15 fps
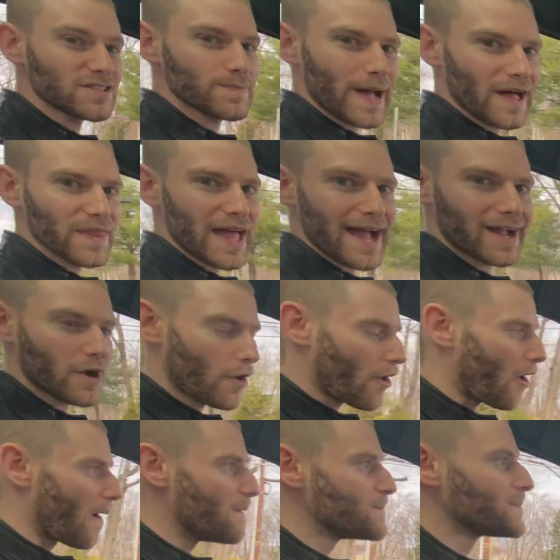about that
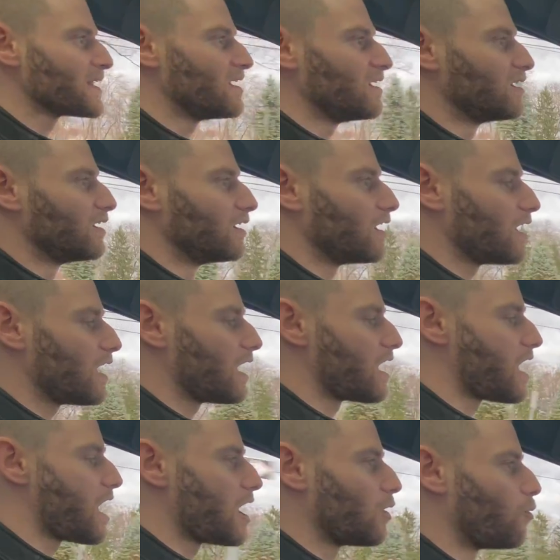car.
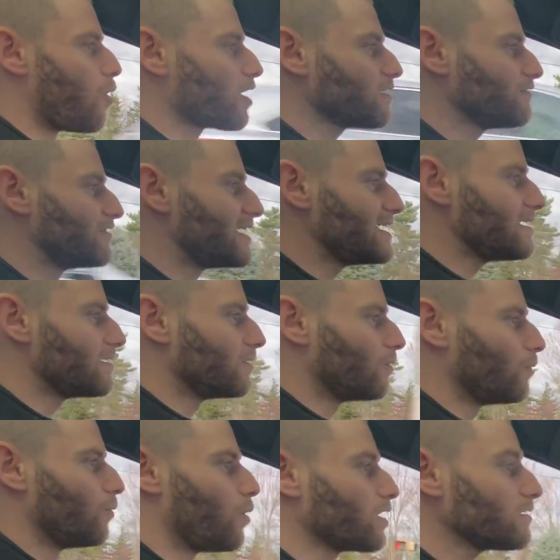One
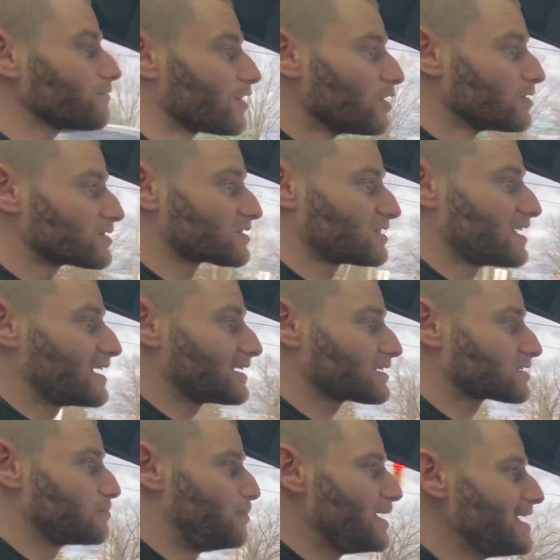of those
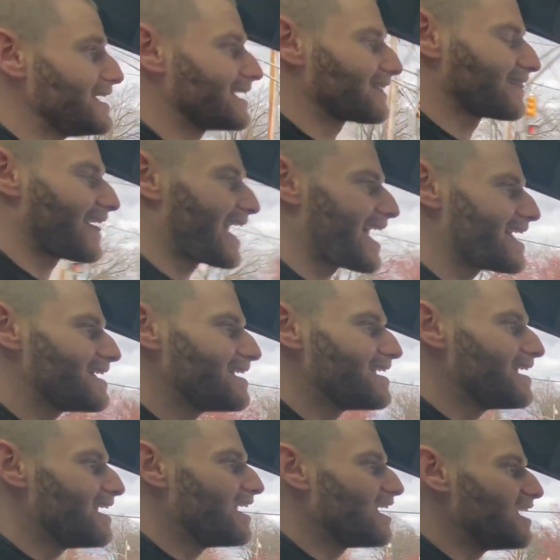things being that
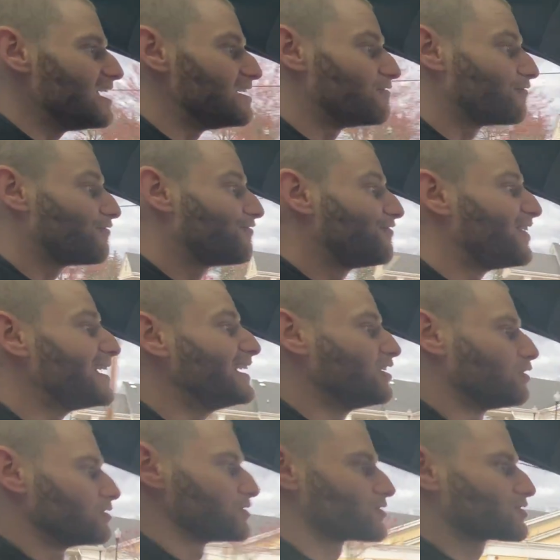it
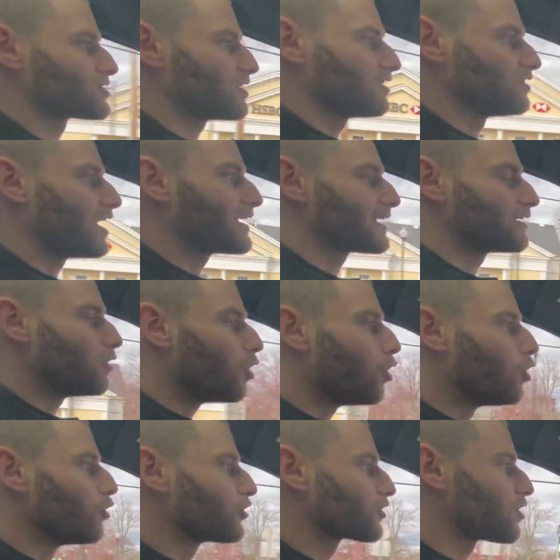feels like an
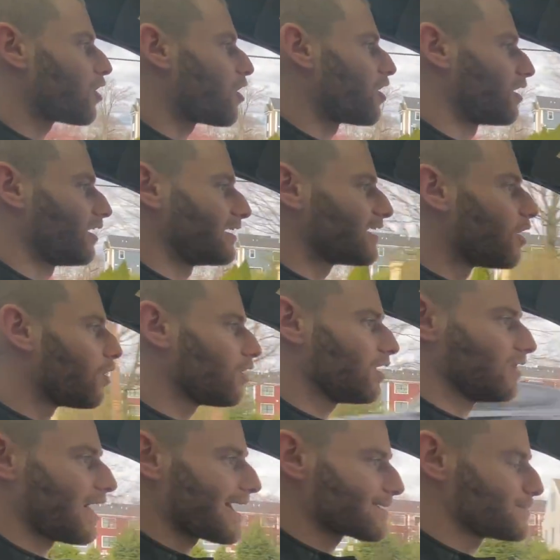old car. I know a
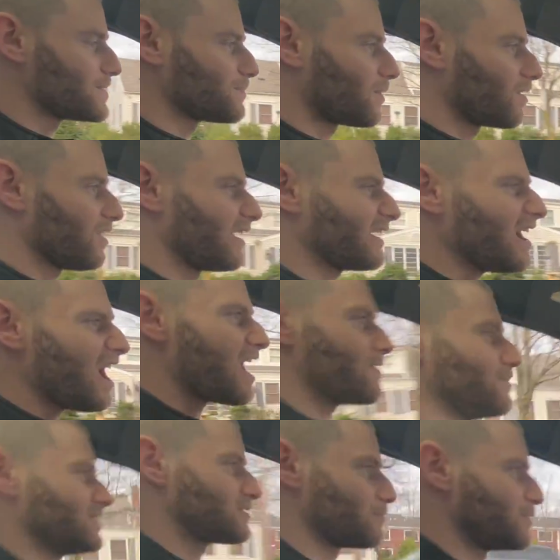lot of people are like,
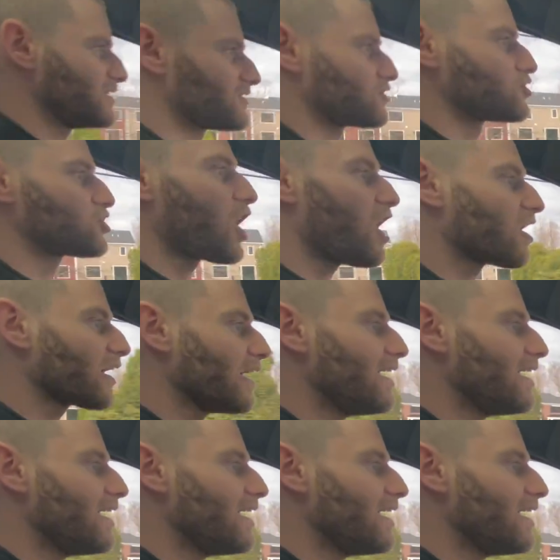but it's a piece of junk.